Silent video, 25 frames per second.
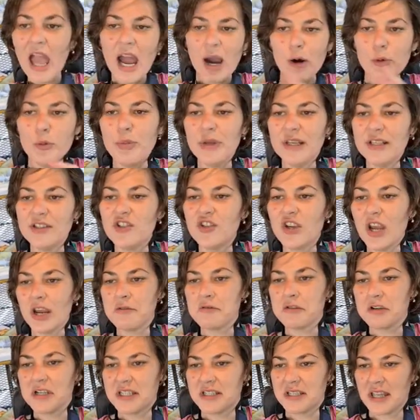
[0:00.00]
I'll be as
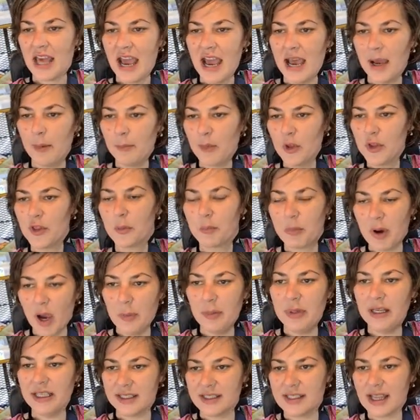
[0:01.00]
general as that, but the
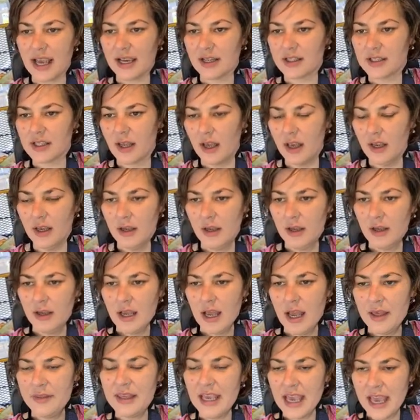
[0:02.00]
public sector
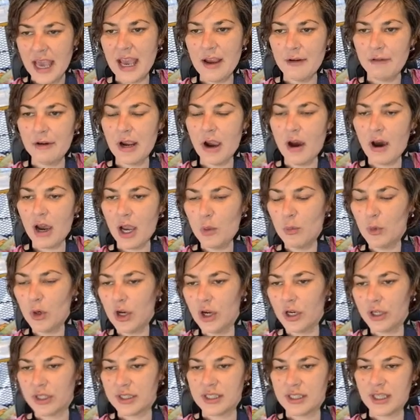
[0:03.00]
and the area I
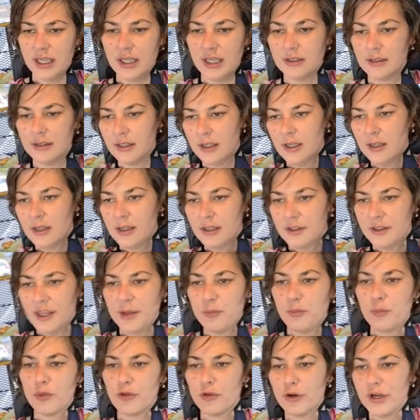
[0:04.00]
worked in,
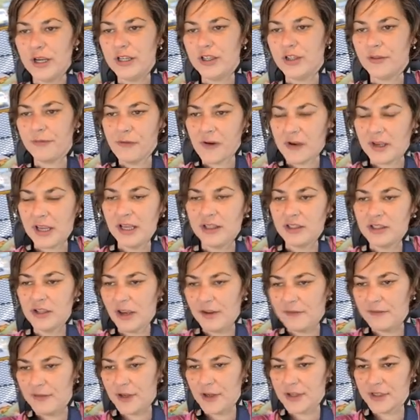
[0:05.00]
they preach fucking
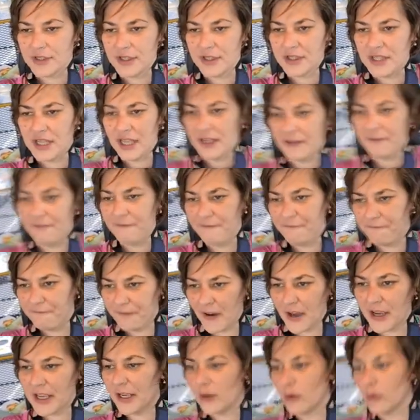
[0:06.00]
diversity and
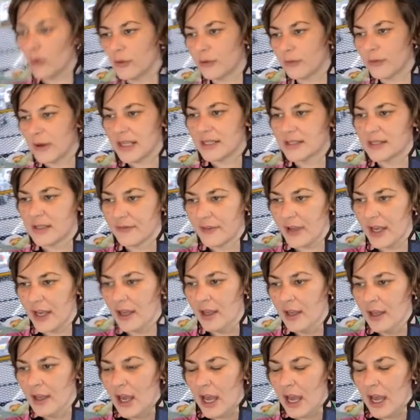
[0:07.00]
fucking all the rest of it.